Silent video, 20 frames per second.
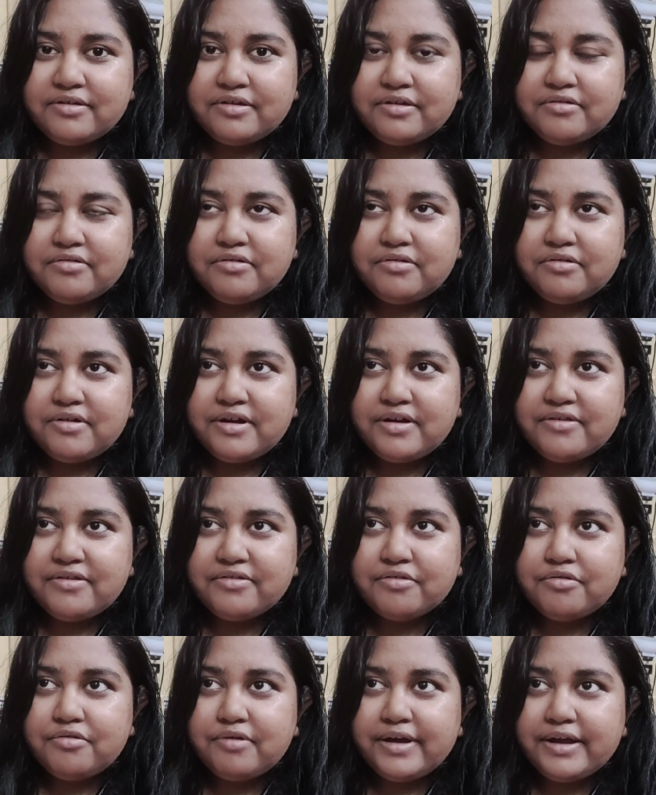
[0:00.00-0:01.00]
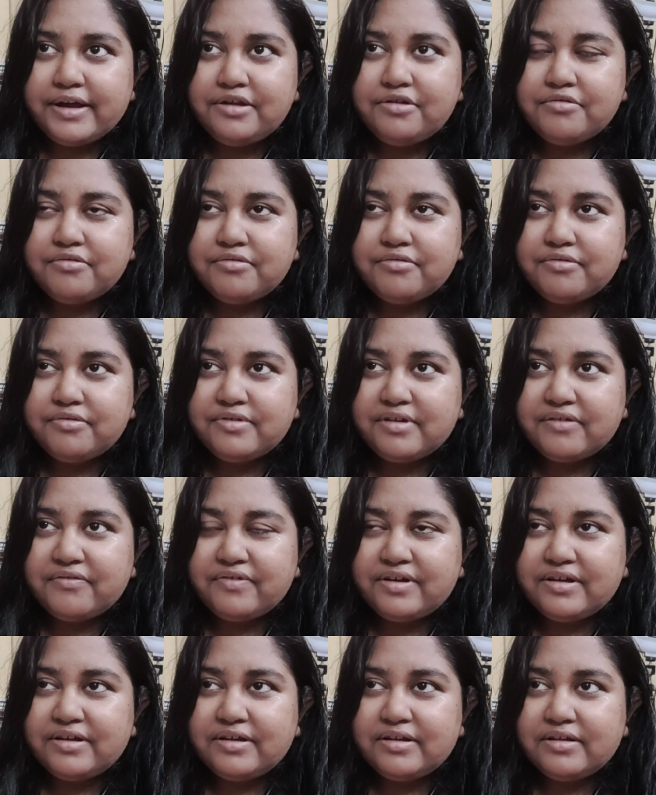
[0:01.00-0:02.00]
you know, it's going to
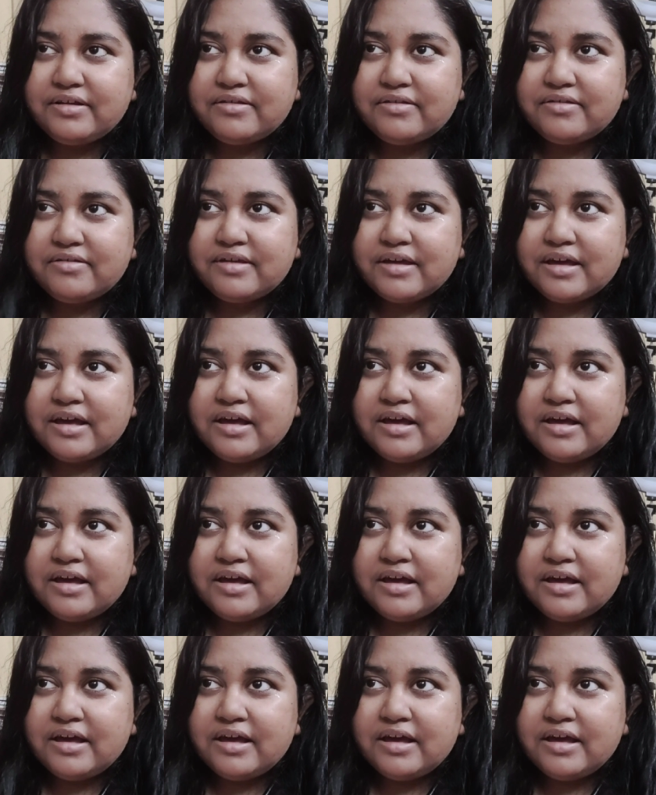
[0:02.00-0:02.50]
someone's,